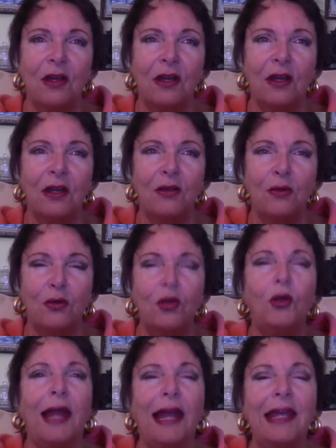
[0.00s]

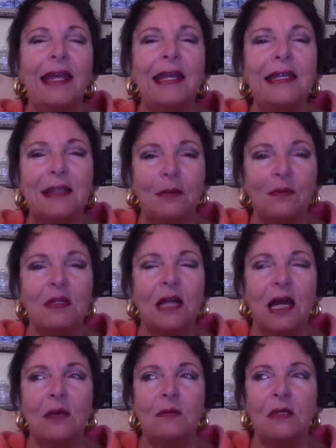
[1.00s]
you're lacking
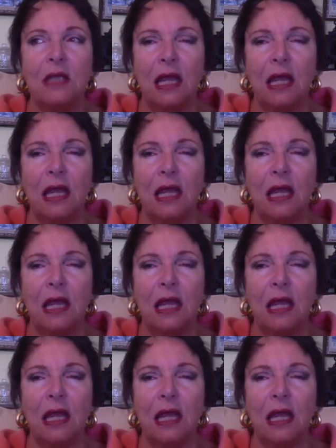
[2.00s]
sometimes